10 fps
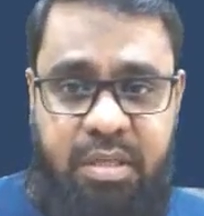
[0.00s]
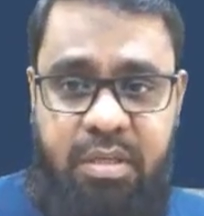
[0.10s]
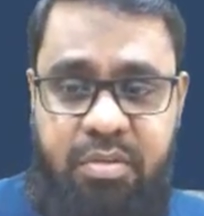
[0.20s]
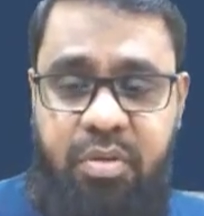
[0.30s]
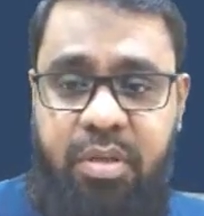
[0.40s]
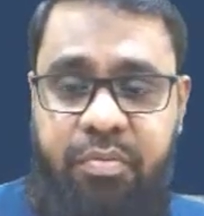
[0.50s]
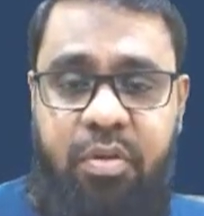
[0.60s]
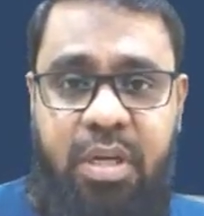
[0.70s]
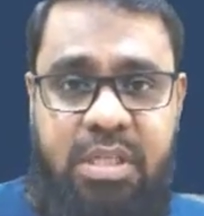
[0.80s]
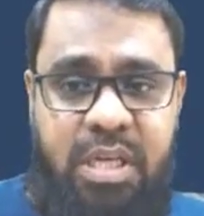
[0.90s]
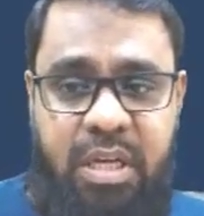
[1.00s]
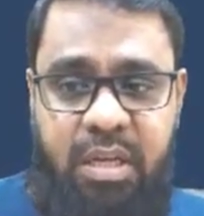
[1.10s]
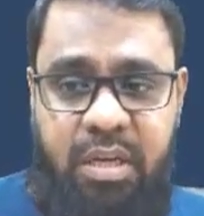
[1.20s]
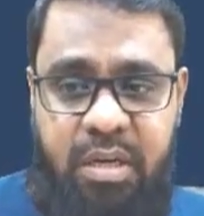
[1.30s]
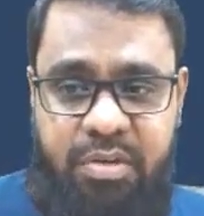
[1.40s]
So if you are designing
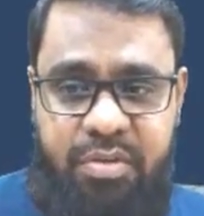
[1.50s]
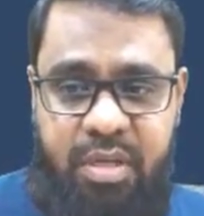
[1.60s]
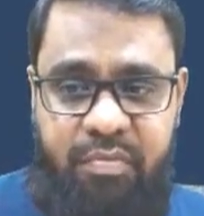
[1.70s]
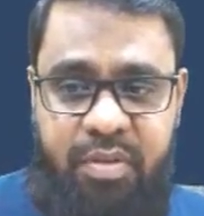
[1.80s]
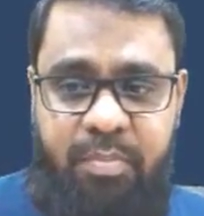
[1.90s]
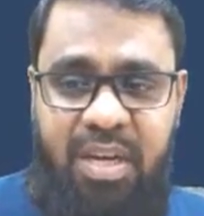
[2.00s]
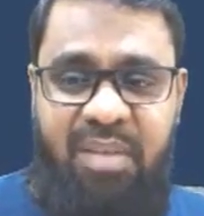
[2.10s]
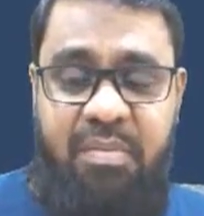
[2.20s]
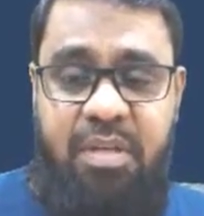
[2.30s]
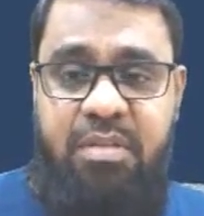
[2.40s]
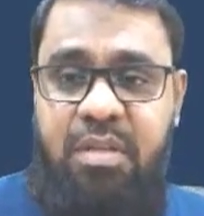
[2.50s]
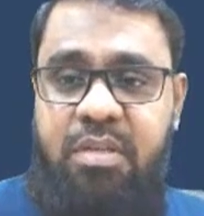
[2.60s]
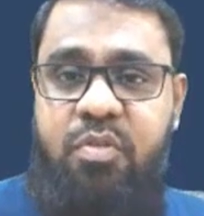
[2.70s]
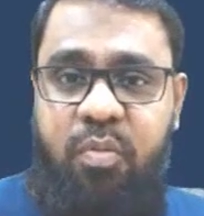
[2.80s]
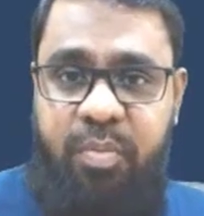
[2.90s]
air conditioning, if the prime concern
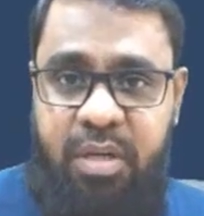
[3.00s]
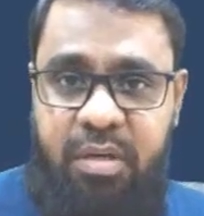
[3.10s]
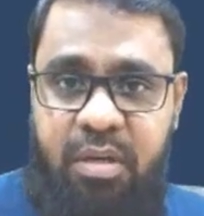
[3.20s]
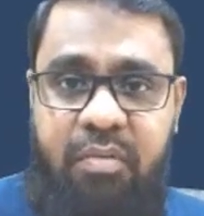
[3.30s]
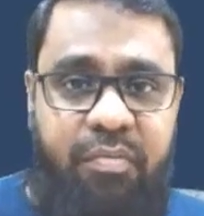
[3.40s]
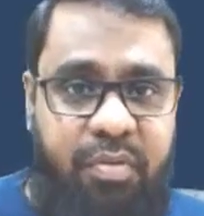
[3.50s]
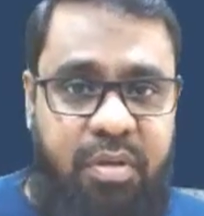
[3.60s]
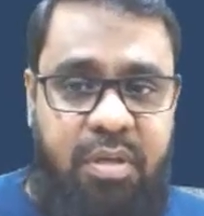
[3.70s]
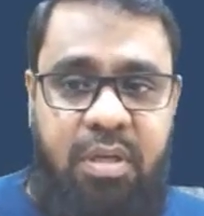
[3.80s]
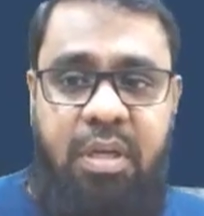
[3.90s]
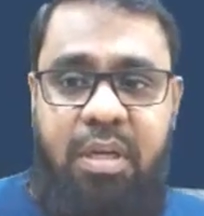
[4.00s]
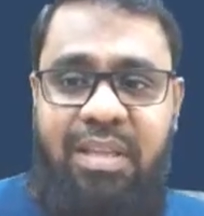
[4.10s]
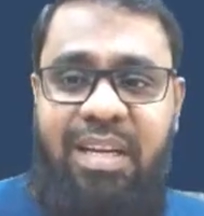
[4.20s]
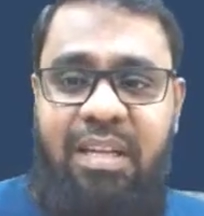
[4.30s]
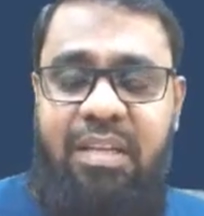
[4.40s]
is women, comfort,
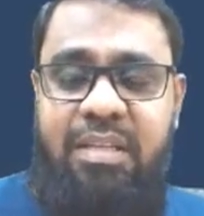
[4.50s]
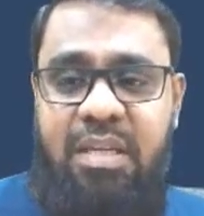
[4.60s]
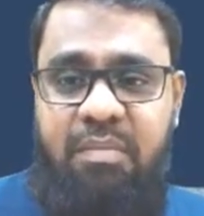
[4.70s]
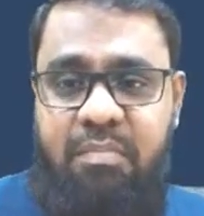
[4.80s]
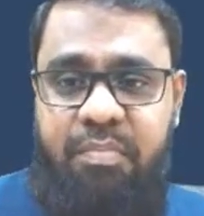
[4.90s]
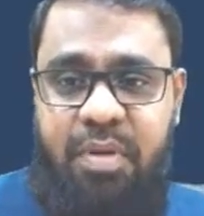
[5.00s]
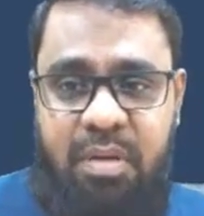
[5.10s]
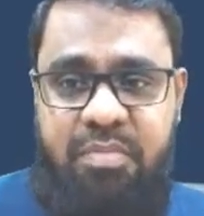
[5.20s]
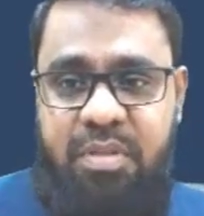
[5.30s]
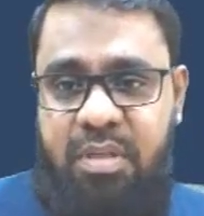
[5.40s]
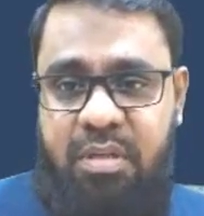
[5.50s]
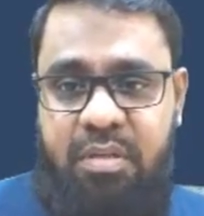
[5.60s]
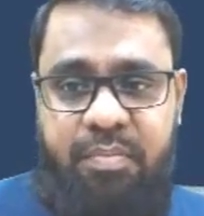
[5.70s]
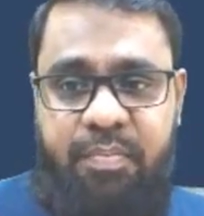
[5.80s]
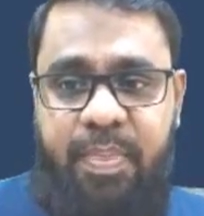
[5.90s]
and this comes under
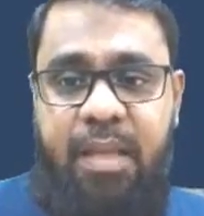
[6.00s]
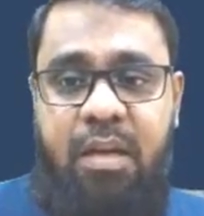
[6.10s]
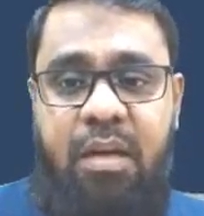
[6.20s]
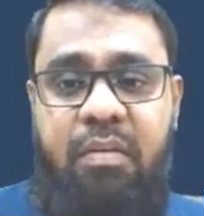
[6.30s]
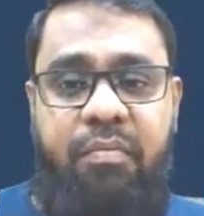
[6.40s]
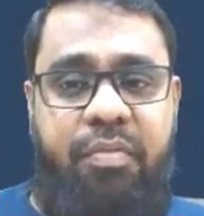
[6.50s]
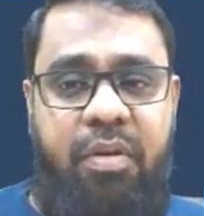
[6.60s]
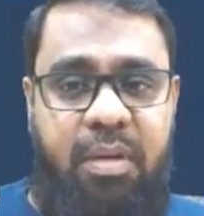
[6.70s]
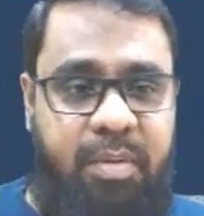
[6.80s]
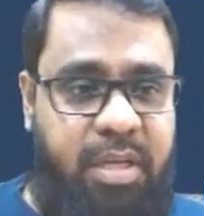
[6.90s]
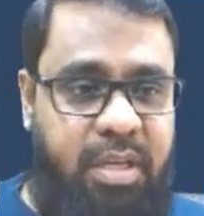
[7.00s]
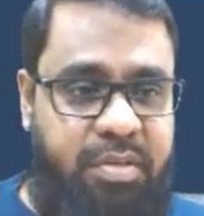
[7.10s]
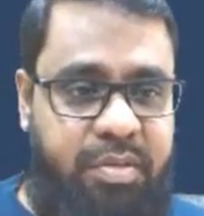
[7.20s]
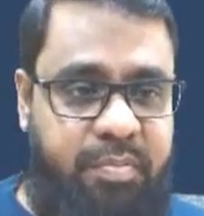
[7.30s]
comfort application.